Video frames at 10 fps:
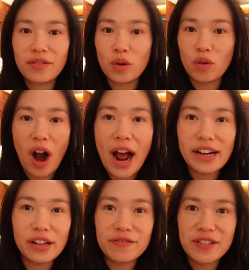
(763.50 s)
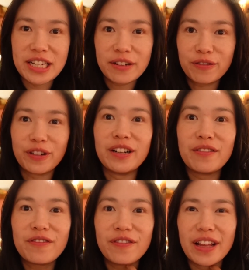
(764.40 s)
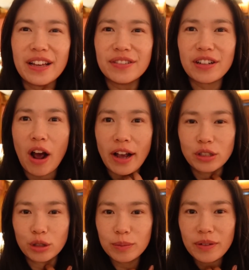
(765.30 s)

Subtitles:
variety of different flavored ice cream